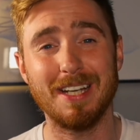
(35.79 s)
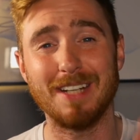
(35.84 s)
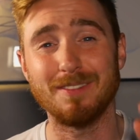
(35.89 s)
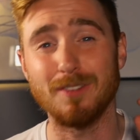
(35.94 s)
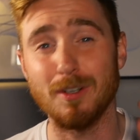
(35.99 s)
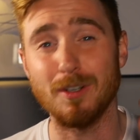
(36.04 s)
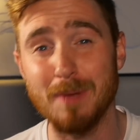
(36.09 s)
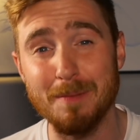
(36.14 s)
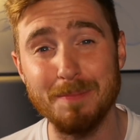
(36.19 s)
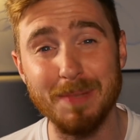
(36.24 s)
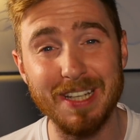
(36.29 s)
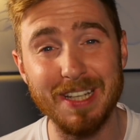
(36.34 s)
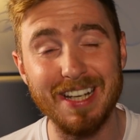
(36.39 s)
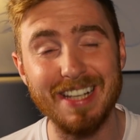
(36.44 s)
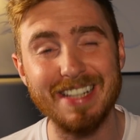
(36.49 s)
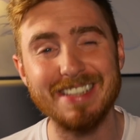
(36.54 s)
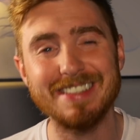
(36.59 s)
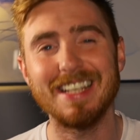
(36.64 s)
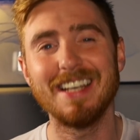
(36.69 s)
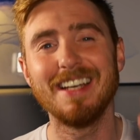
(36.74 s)
And remember
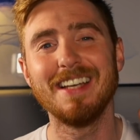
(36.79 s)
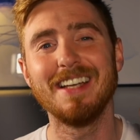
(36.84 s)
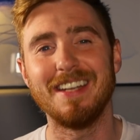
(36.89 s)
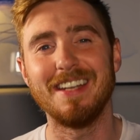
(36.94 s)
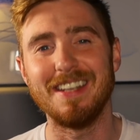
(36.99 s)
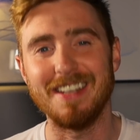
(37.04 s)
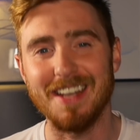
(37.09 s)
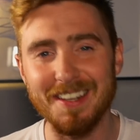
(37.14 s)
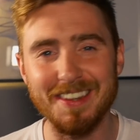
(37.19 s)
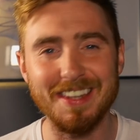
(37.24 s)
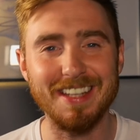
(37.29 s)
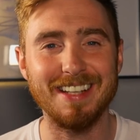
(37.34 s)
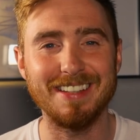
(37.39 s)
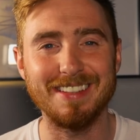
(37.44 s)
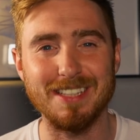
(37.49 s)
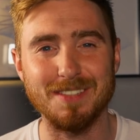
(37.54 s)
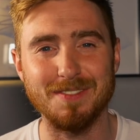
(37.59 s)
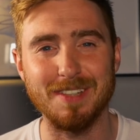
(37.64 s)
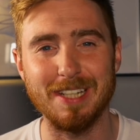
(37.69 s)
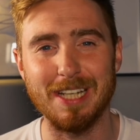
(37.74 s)
guys, nothing in
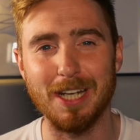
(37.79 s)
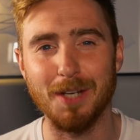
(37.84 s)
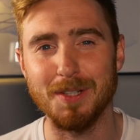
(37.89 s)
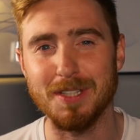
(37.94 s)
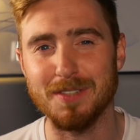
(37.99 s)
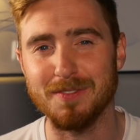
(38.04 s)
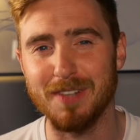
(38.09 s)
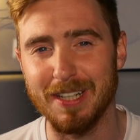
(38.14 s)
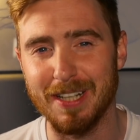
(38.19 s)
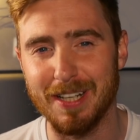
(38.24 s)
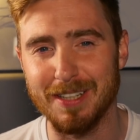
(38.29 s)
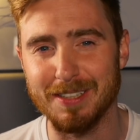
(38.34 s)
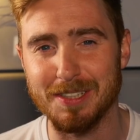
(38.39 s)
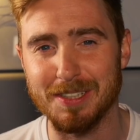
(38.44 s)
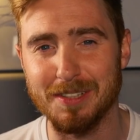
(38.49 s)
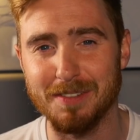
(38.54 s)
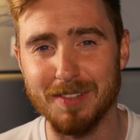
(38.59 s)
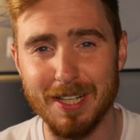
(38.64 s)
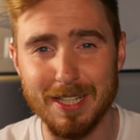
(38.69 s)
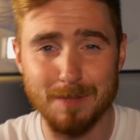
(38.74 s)
this video is financial
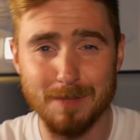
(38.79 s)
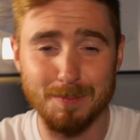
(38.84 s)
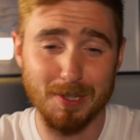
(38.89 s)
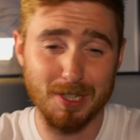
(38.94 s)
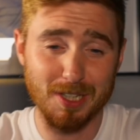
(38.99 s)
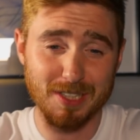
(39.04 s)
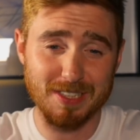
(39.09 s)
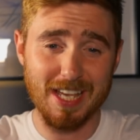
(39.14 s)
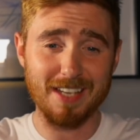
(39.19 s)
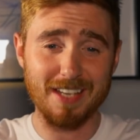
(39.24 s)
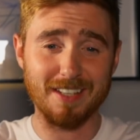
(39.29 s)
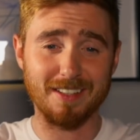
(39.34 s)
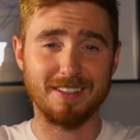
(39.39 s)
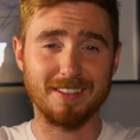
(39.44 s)
advice because hey,